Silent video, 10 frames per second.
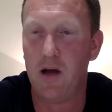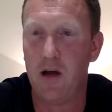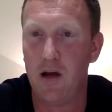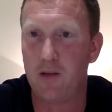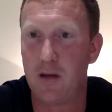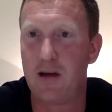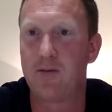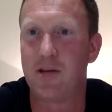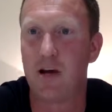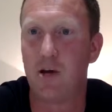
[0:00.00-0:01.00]
And as Ben will
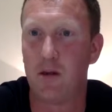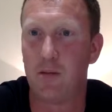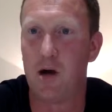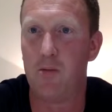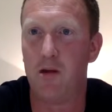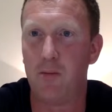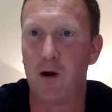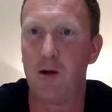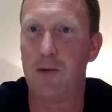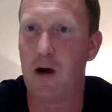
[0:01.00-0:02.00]
tell you at the moment, a
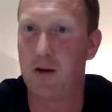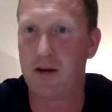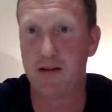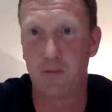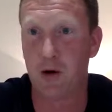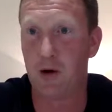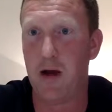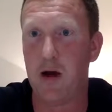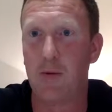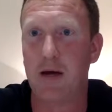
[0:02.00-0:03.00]
bottle of Malbec is a bottle of
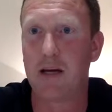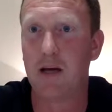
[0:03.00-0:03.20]
Malbec.